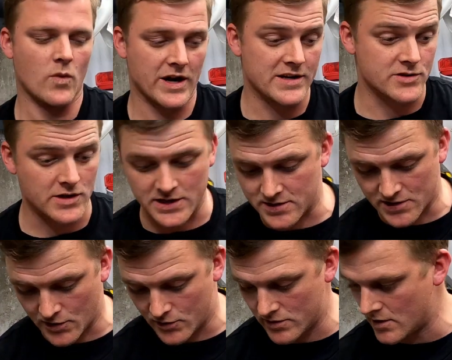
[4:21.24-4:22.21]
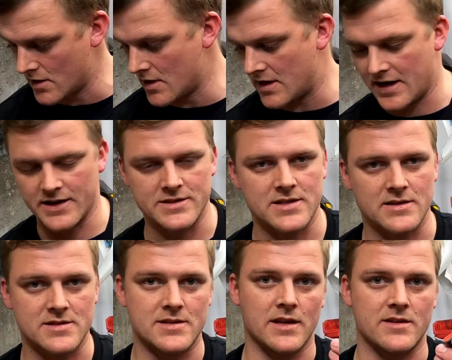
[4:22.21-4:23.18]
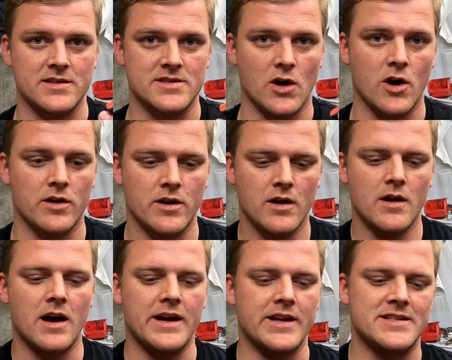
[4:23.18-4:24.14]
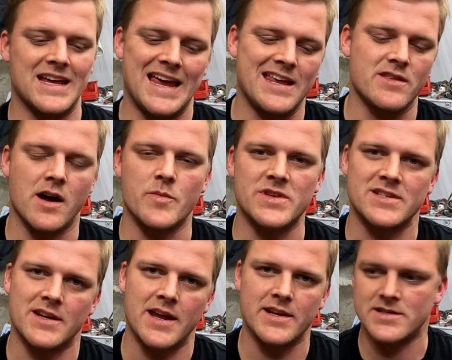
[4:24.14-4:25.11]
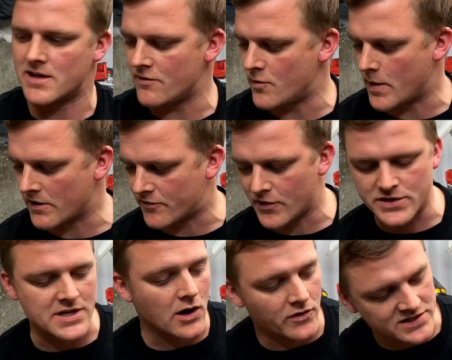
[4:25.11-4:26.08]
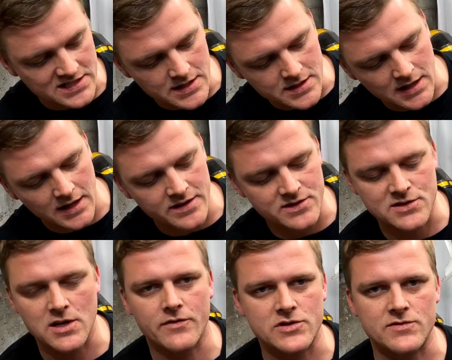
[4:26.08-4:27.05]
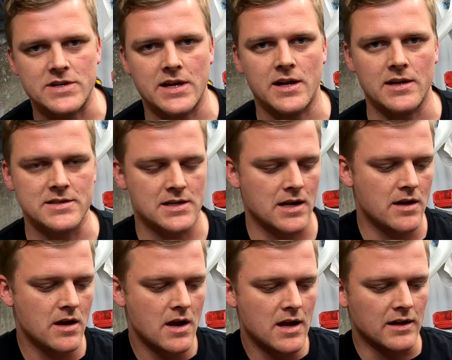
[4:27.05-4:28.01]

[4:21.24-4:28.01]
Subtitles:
What I do need to do is stick this on. I need to heat up this adhesive, but first I obviously need to clean the surface ridiculously.